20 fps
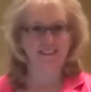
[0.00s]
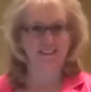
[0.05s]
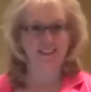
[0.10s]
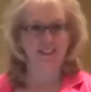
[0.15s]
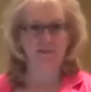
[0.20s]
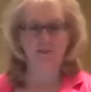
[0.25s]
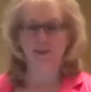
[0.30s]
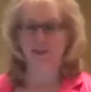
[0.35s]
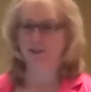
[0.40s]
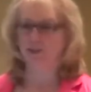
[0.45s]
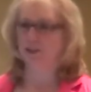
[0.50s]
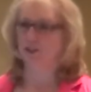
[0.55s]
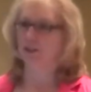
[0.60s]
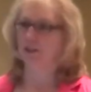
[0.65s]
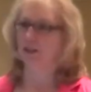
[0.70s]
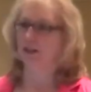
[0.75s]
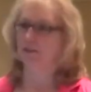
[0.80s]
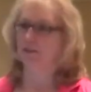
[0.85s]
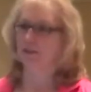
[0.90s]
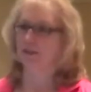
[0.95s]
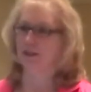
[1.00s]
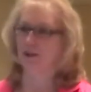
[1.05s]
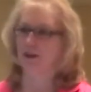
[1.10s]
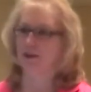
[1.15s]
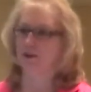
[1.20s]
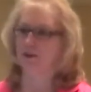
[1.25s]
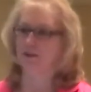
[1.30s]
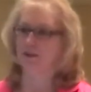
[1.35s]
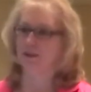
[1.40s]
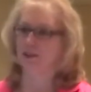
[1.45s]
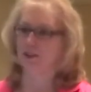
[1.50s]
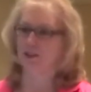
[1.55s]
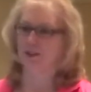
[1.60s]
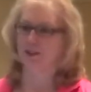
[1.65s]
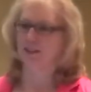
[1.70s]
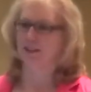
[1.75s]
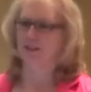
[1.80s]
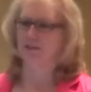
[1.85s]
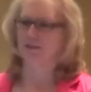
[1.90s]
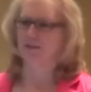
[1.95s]
I'm not sure that I would code a
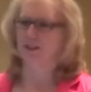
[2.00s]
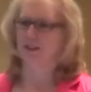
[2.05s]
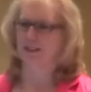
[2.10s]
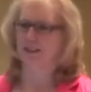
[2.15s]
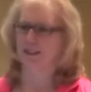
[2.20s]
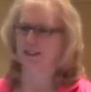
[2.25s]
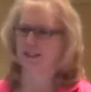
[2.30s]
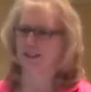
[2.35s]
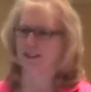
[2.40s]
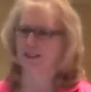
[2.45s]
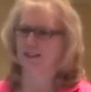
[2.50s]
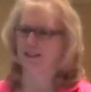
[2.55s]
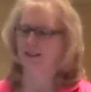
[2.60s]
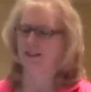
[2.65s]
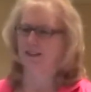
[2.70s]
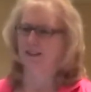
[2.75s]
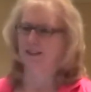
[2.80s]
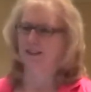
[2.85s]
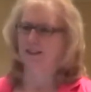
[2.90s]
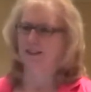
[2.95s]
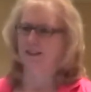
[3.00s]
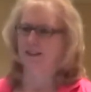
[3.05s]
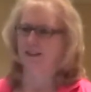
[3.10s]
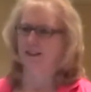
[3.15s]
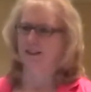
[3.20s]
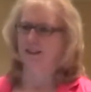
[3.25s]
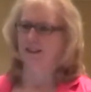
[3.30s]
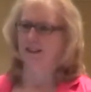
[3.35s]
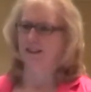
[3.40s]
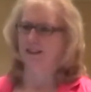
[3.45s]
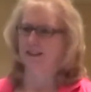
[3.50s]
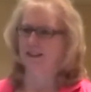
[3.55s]
chart differently in